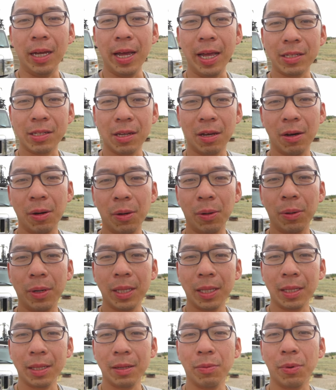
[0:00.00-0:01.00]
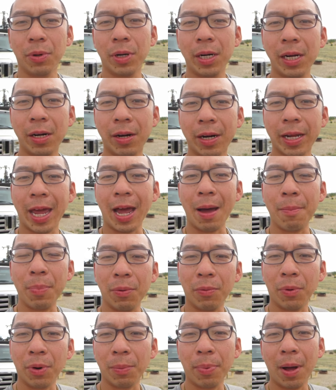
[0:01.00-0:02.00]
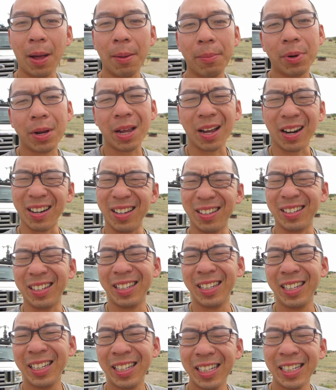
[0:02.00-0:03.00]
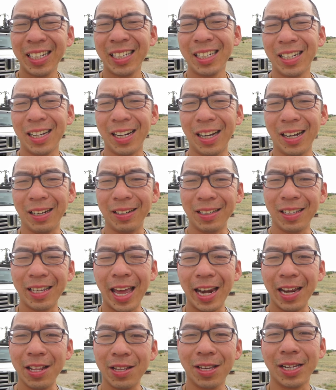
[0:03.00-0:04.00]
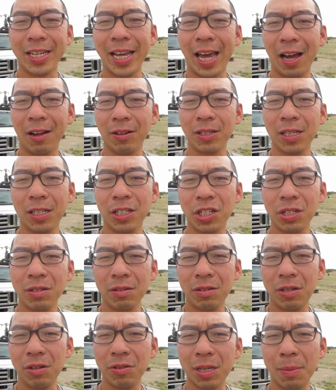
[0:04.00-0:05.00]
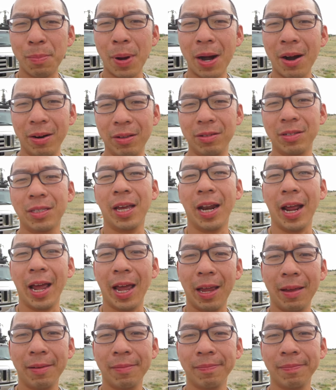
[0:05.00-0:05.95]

And so we're here at camp, and we're probably gonna get into town to do some errands today.